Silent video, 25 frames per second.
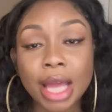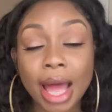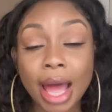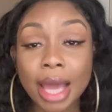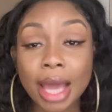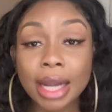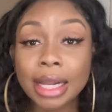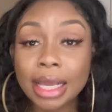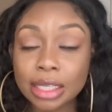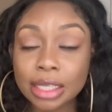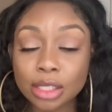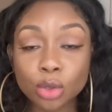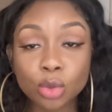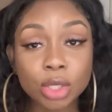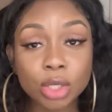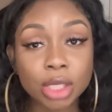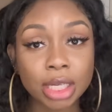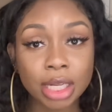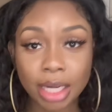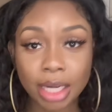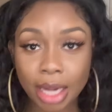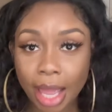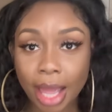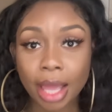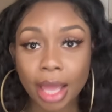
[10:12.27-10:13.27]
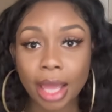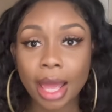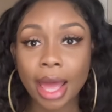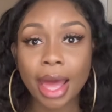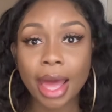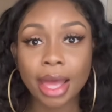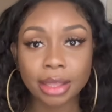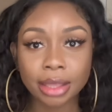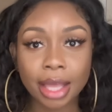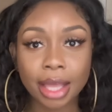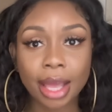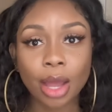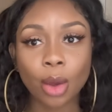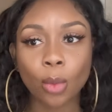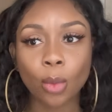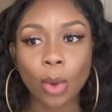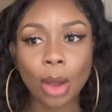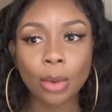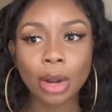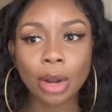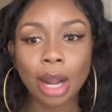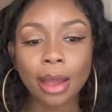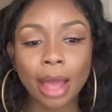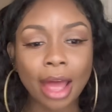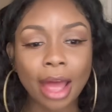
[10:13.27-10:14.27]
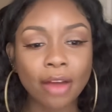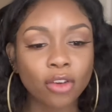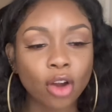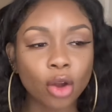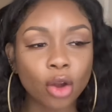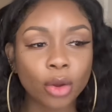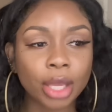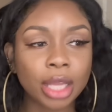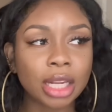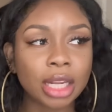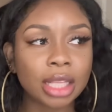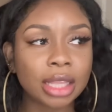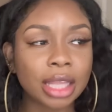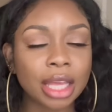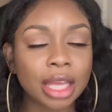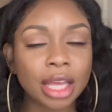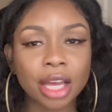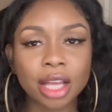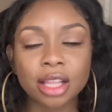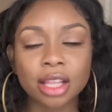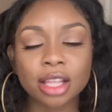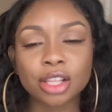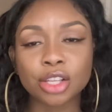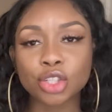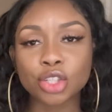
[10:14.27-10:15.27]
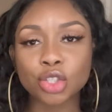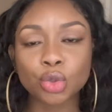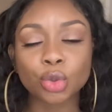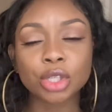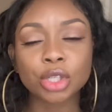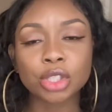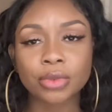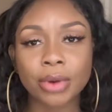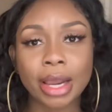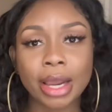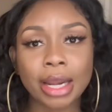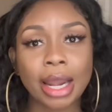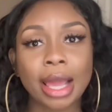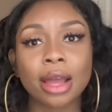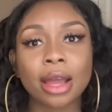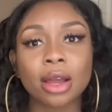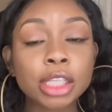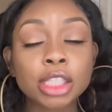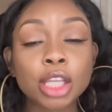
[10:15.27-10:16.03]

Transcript: How the ass Houston in that at that? Why would I have on anything other than shorts right now?